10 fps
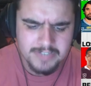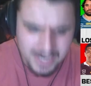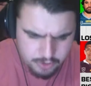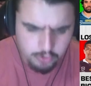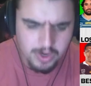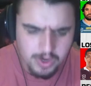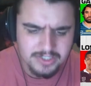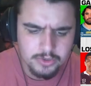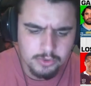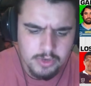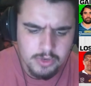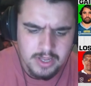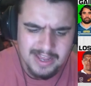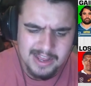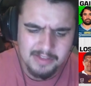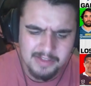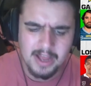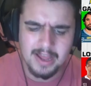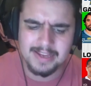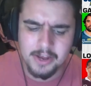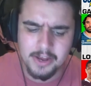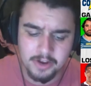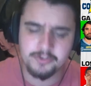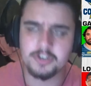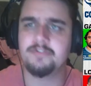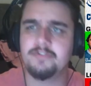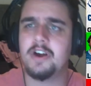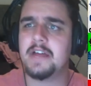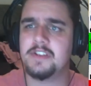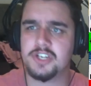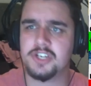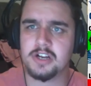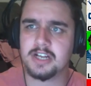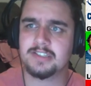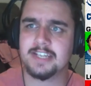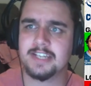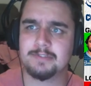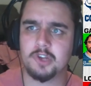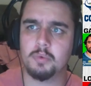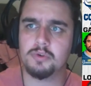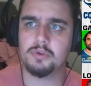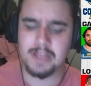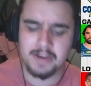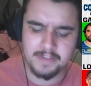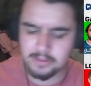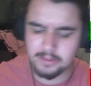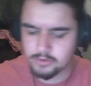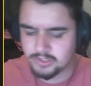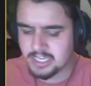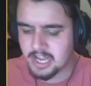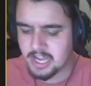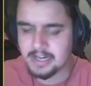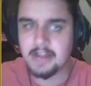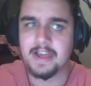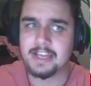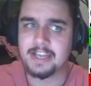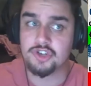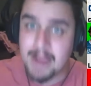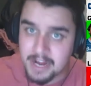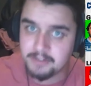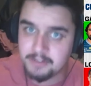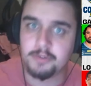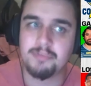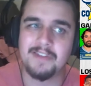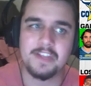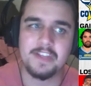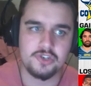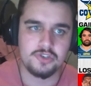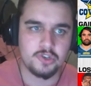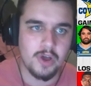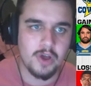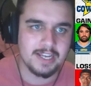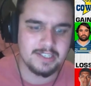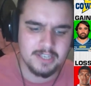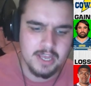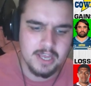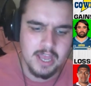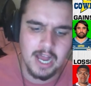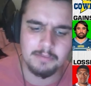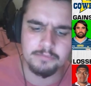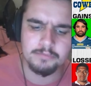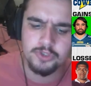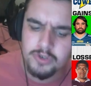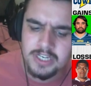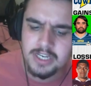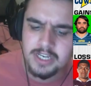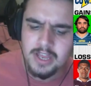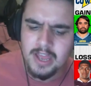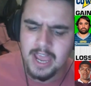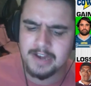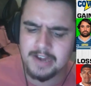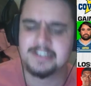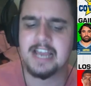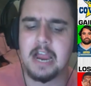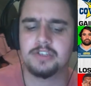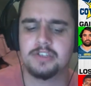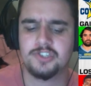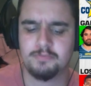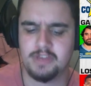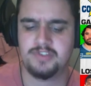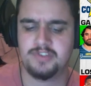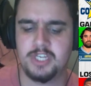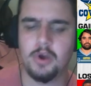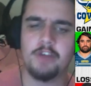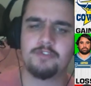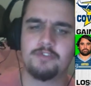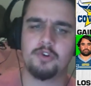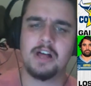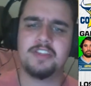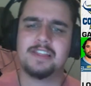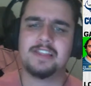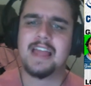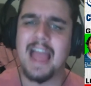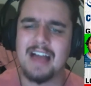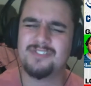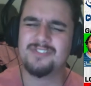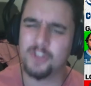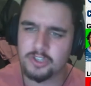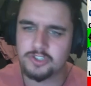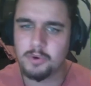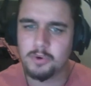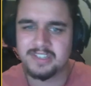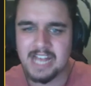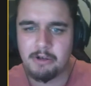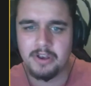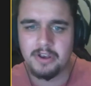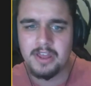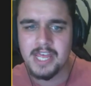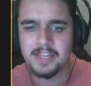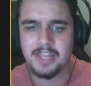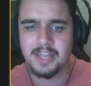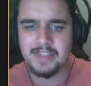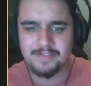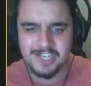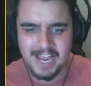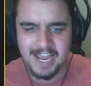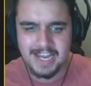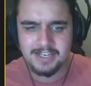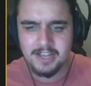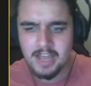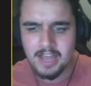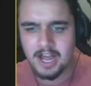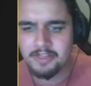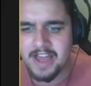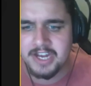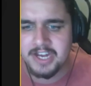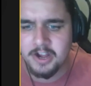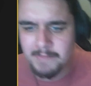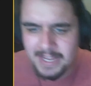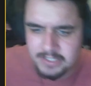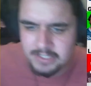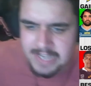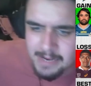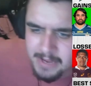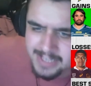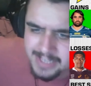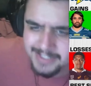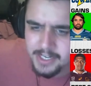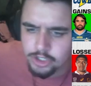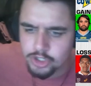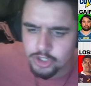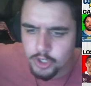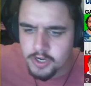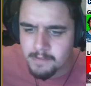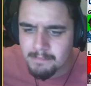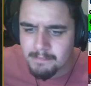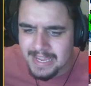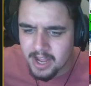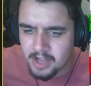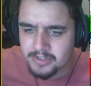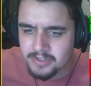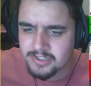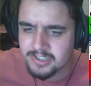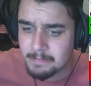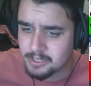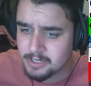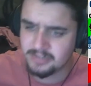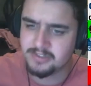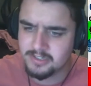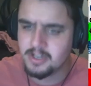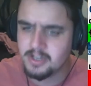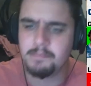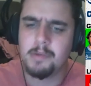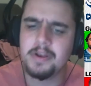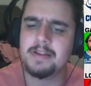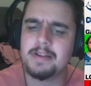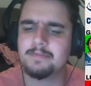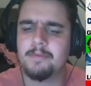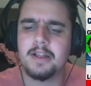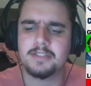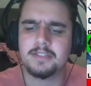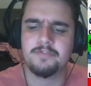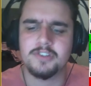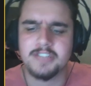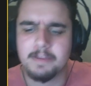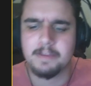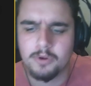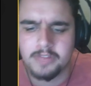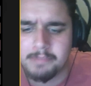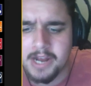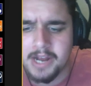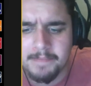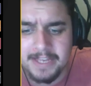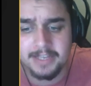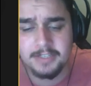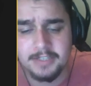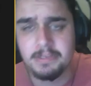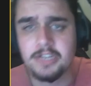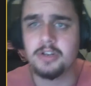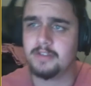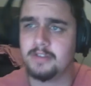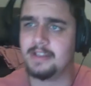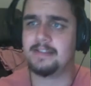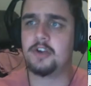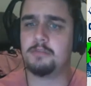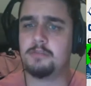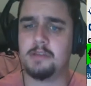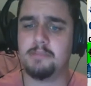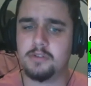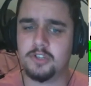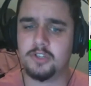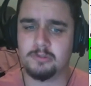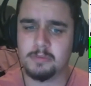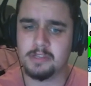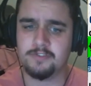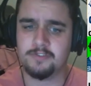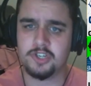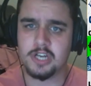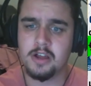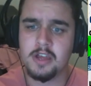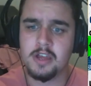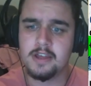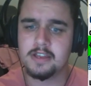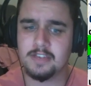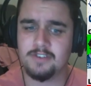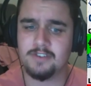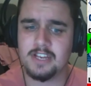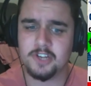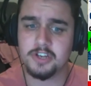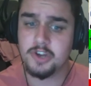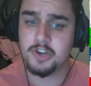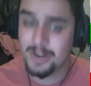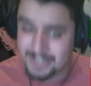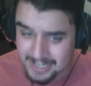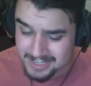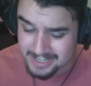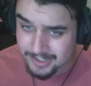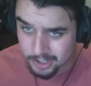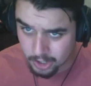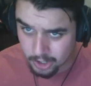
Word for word: Daniel Russell. Again, I forgot to find out this young gun's name, so I will do that now. They lose the young gun they traded for Bradley to the Tigers, Tuki, and Garrett Smith. So overall, I think they have lost more talent than they've gained. That young man's name is Tukamia Simpkins. I probably pronounced the first name wrong there, but he's a big unit, and that could be a big loss for them in the future, given he's only 19 years